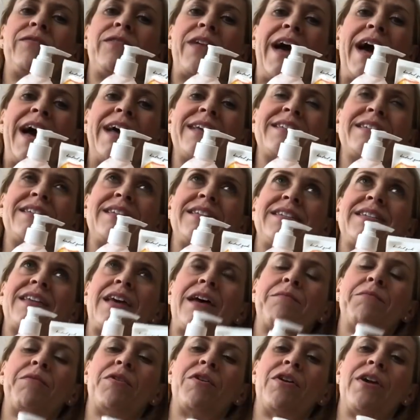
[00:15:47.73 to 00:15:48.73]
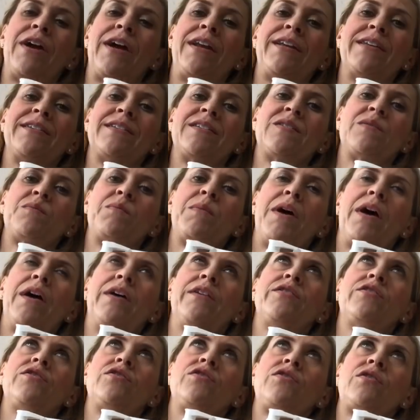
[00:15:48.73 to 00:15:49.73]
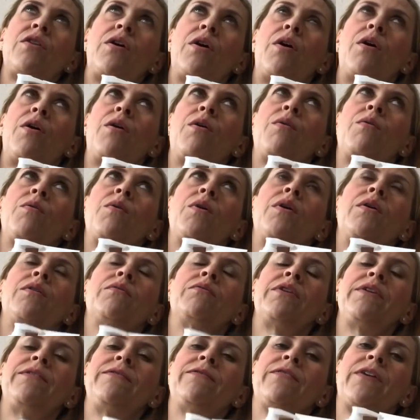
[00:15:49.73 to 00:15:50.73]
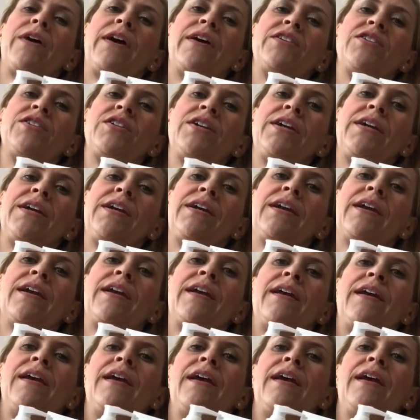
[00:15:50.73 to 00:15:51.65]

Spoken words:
last summer and it smells so refreshing.